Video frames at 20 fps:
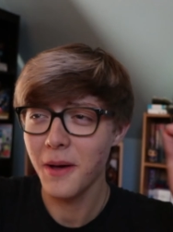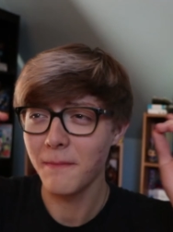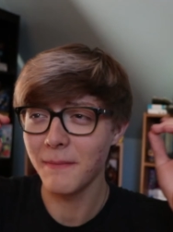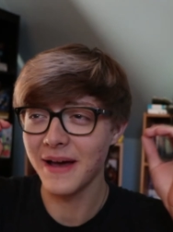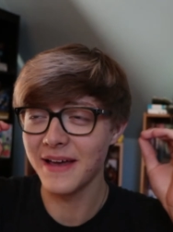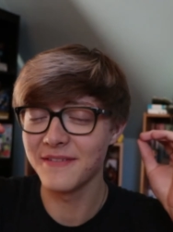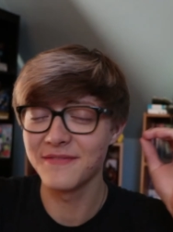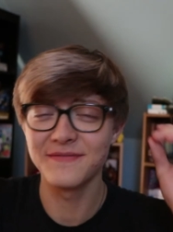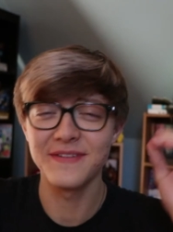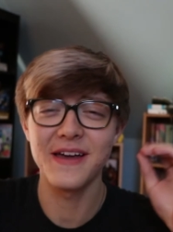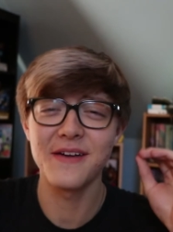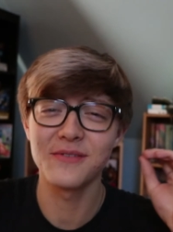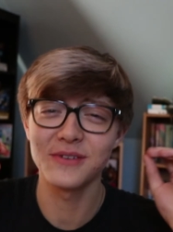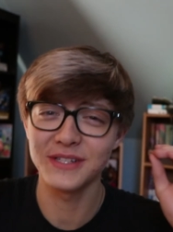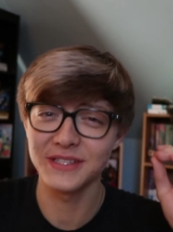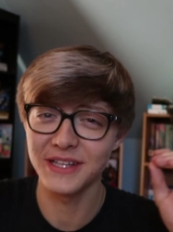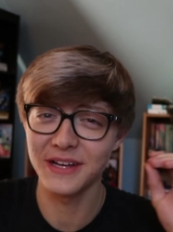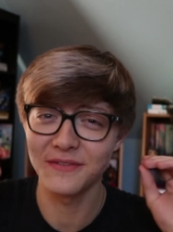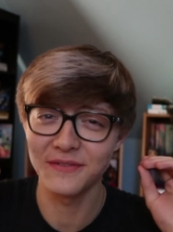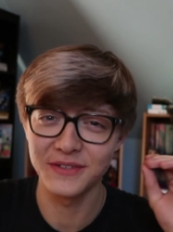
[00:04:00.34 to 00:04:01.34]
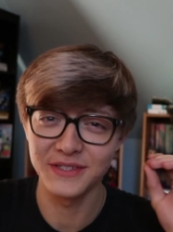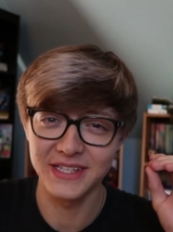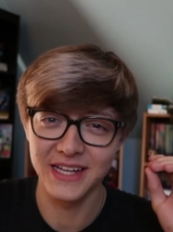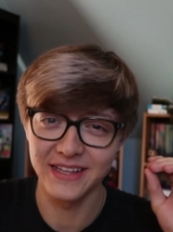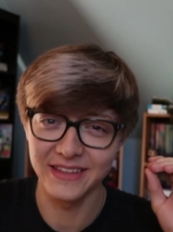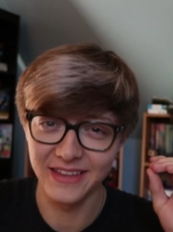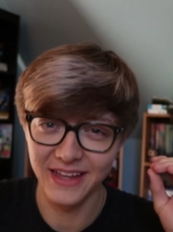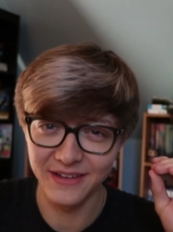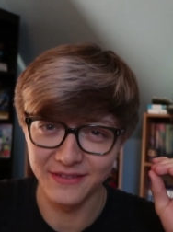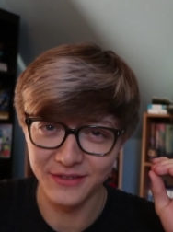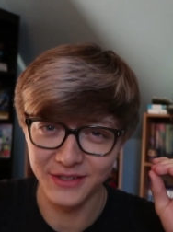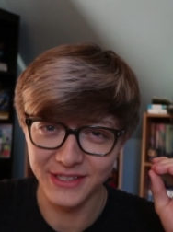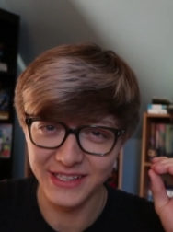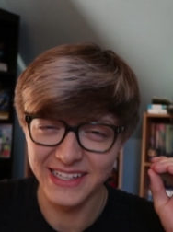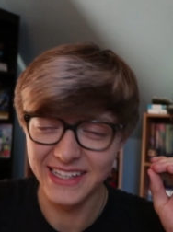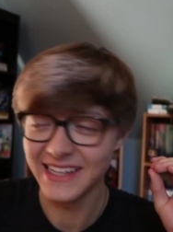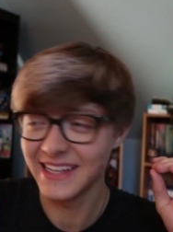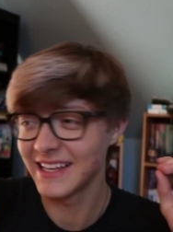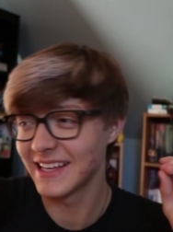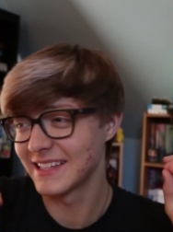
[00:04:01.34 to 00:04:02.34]
My favorite Left 4 Dead
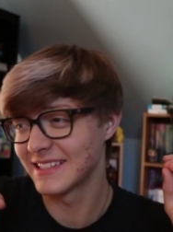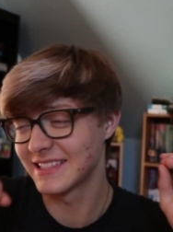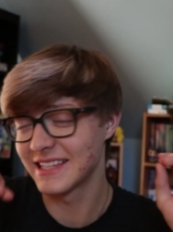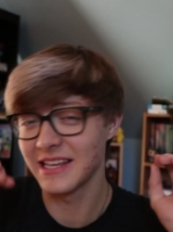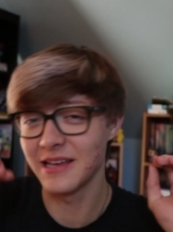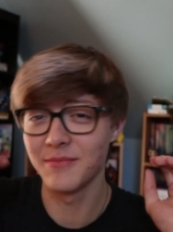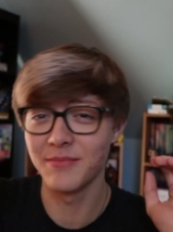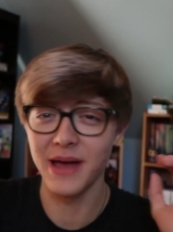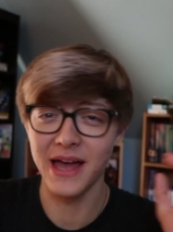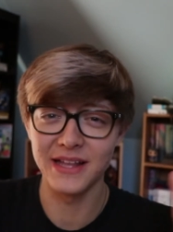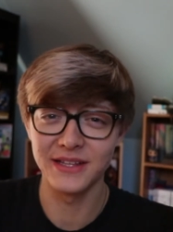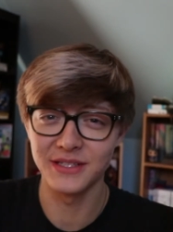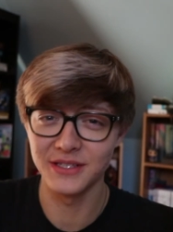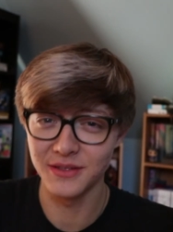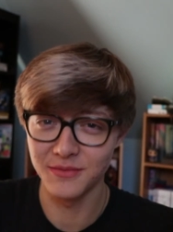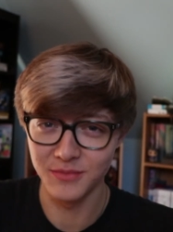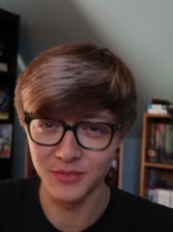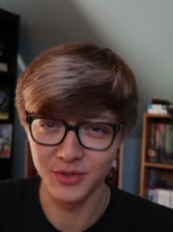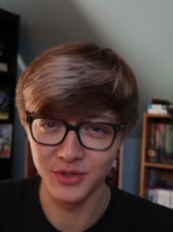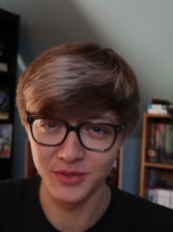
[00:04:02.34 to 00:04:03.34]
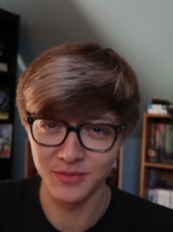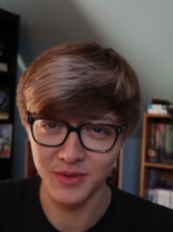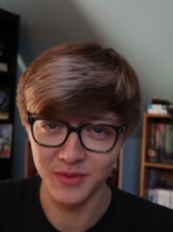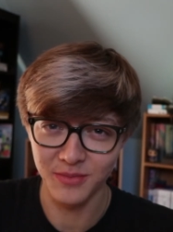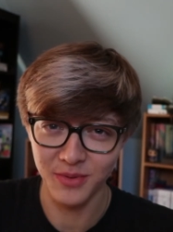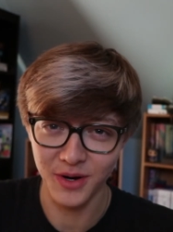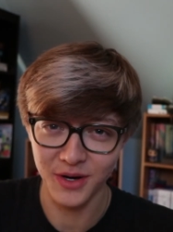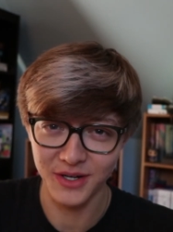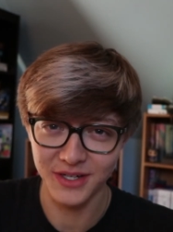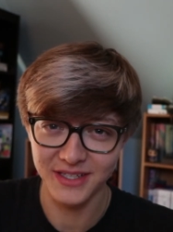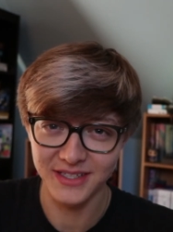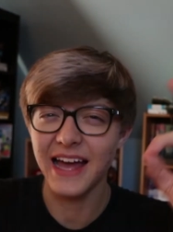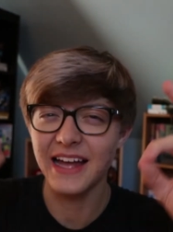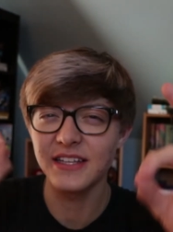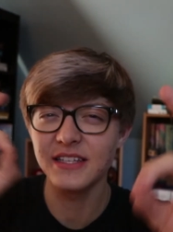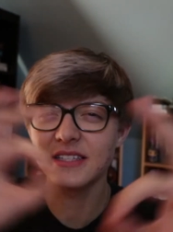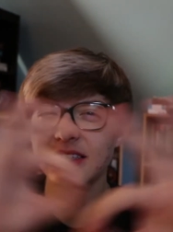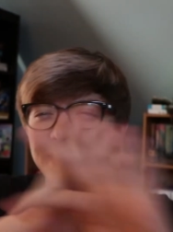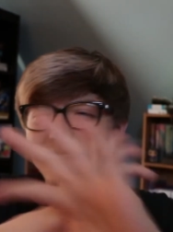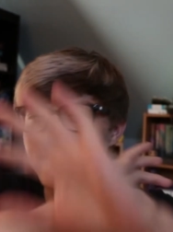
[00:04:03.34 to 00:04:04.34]
level is the abandoned amusement park. I
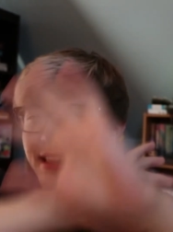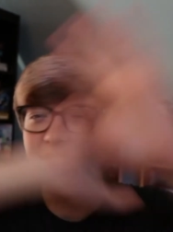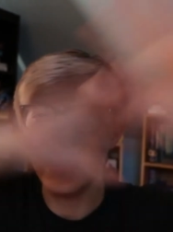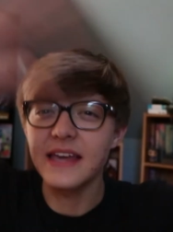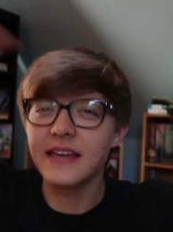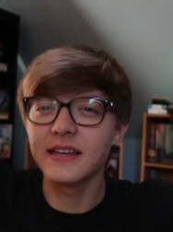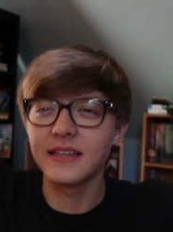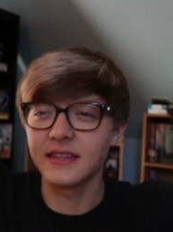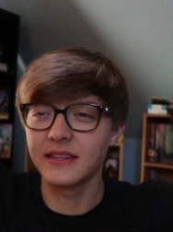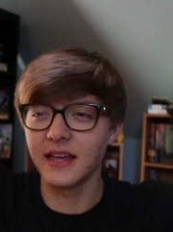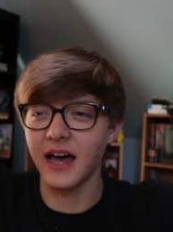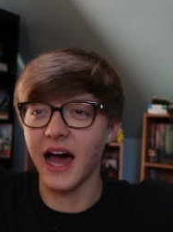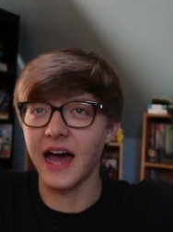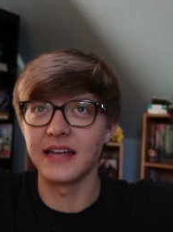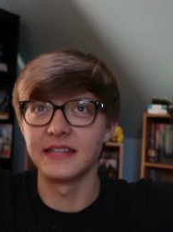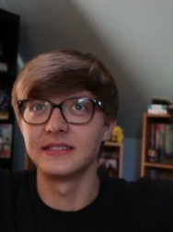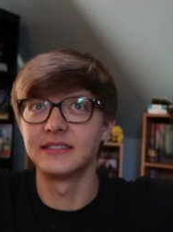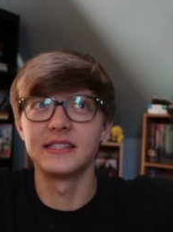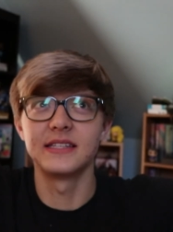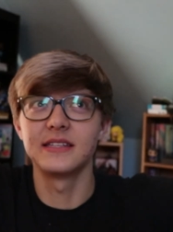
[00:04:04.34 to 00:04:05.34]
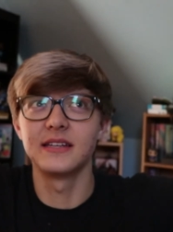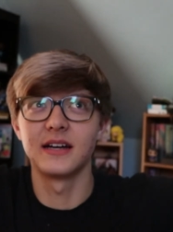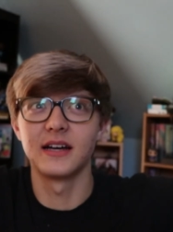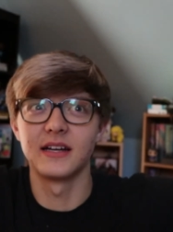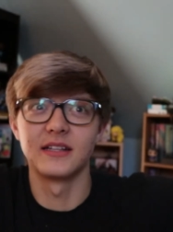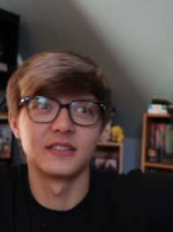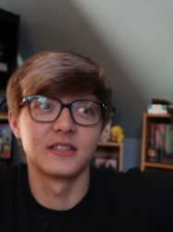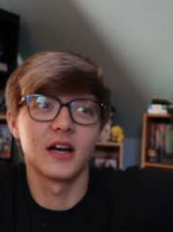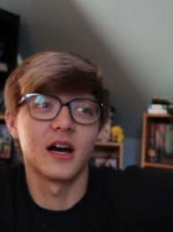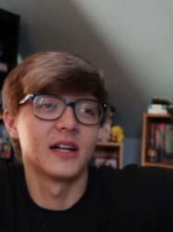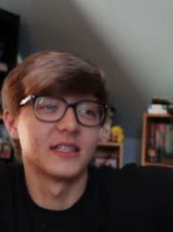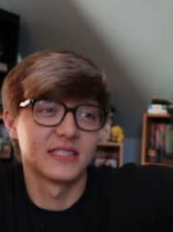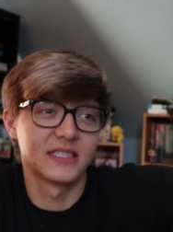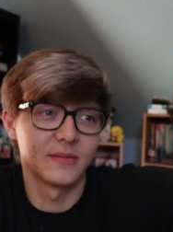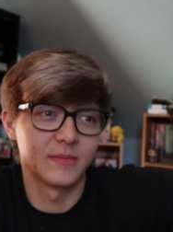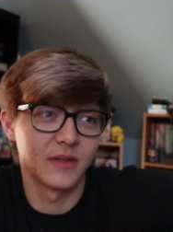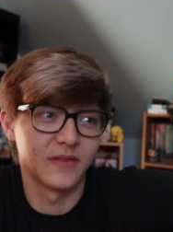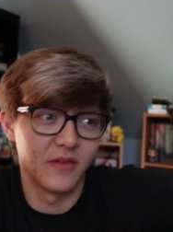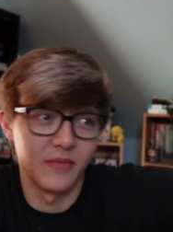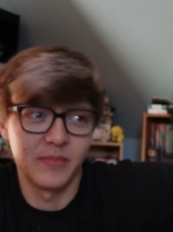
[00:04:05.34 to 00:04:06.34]
just like the idea and
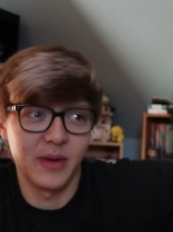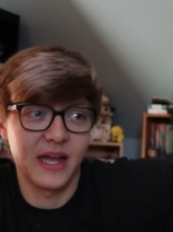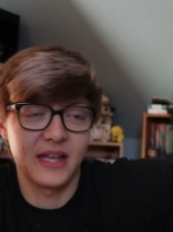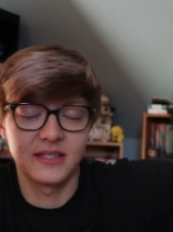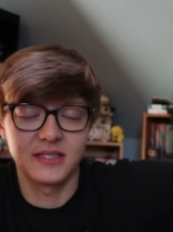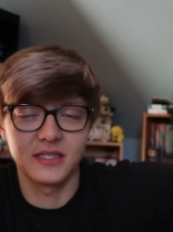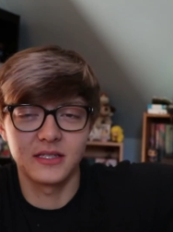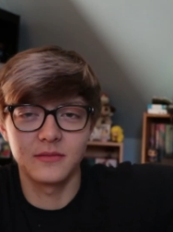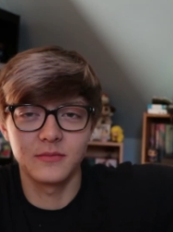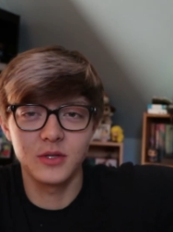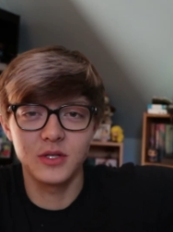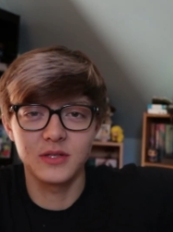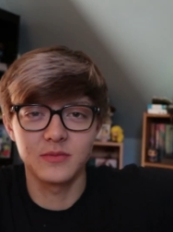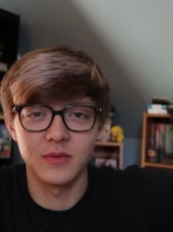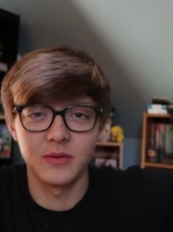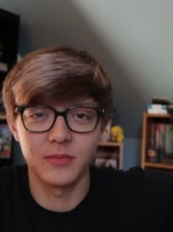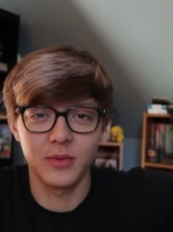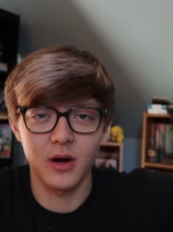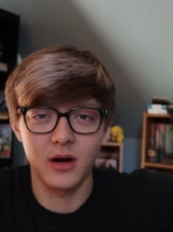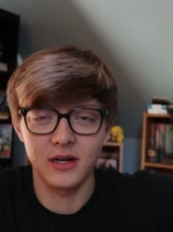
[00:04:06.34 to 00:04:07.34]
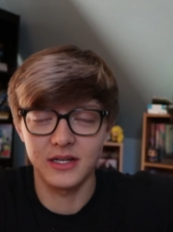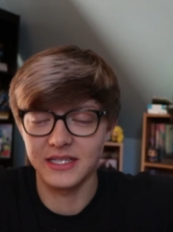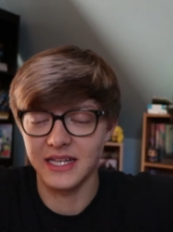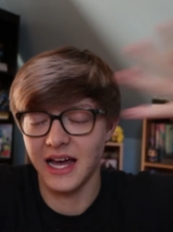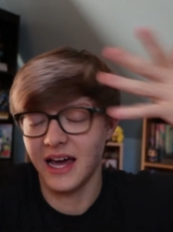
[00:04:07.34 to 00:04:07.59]
concept of abandoned amusement parks.